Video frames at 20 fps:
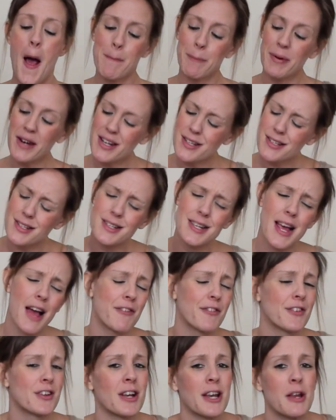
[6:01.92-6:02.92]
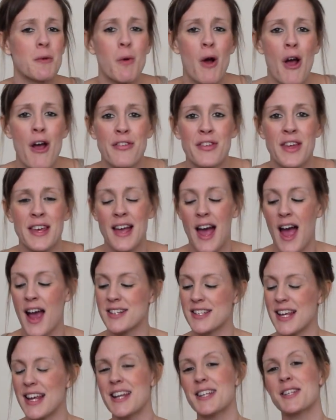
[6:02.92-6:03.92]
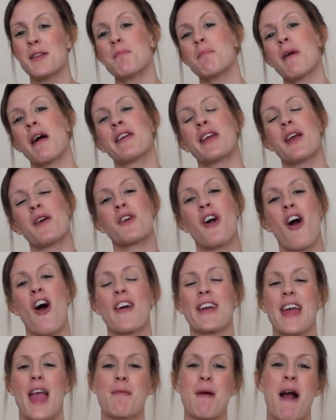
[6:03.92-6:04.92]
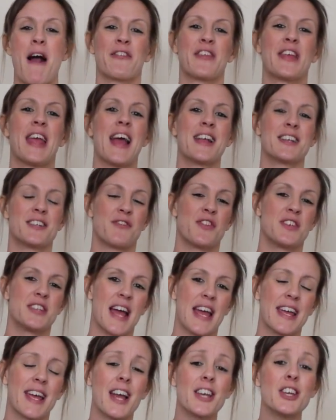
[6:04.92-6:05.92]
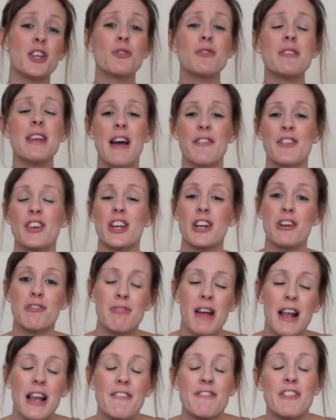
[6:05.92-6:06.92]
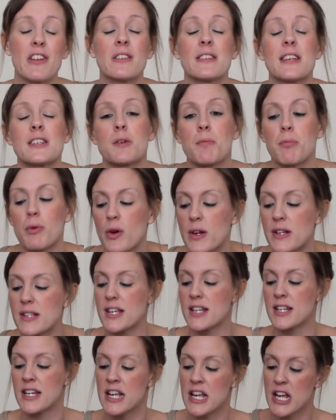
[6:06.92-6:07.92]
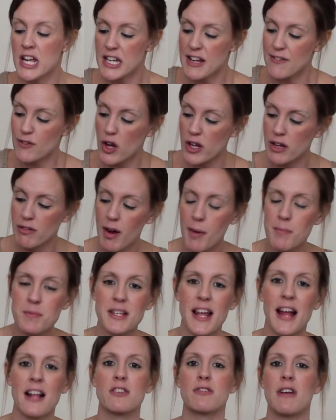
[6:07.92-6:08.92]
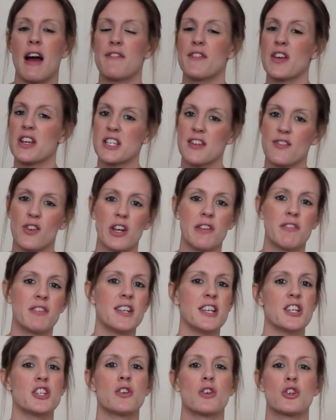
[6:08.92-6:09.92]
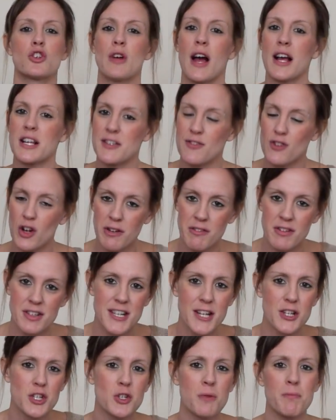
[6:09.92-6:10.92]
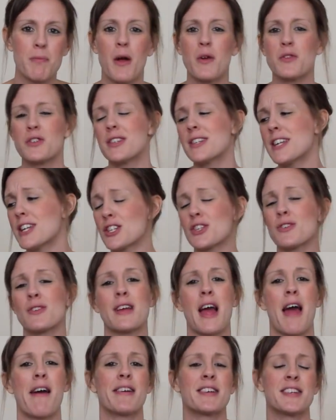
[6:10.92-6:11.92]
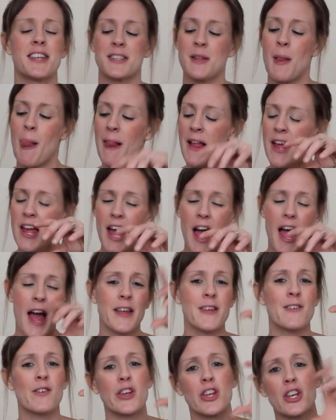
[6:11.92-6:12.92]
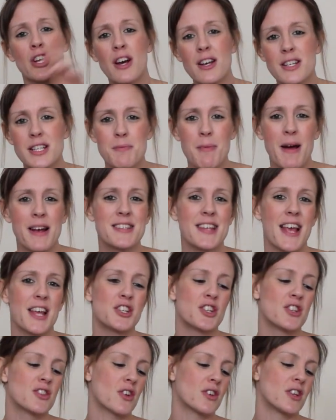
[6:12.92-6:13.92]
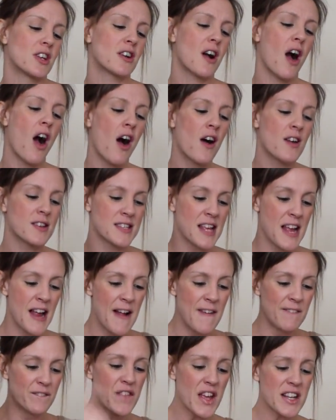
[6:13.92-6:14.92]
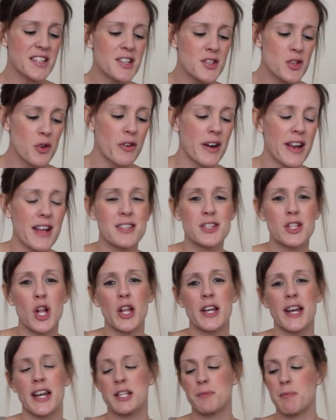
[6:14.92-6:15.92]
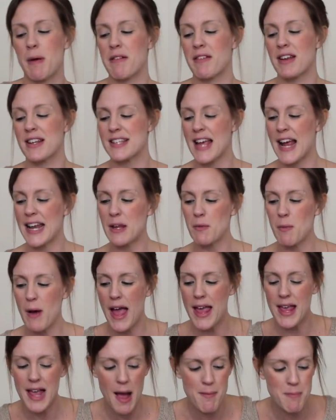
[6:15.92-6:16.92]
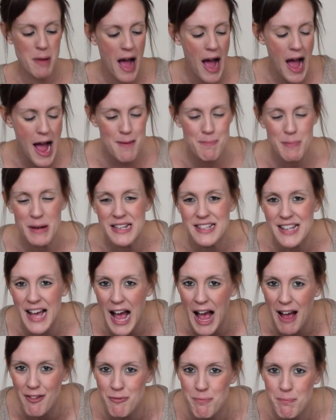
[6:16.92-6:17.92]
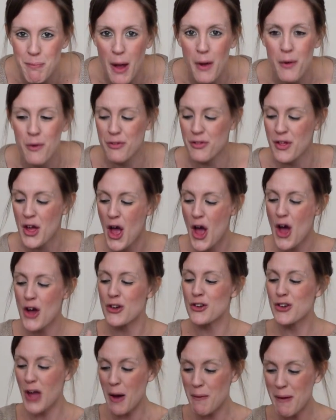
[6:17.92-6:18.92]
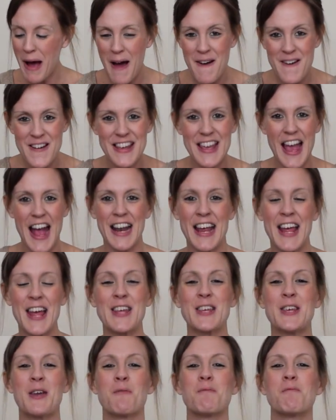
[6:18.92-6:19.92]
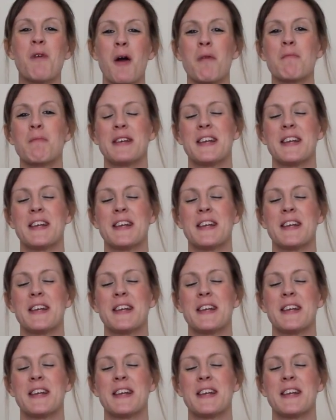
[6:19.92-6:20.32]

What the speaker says: but it's definitely worth it, guys. It is a Mario Kart game at the end of the day, and you're never going to really feel disappointed. You've got your upscale graphics, you've got your additional tracks, you've got your additional modes, additional characters, you've got your customizations on your karts. This is already a solid experience anyway. I'm happy to have both. Go out and get it, you won't be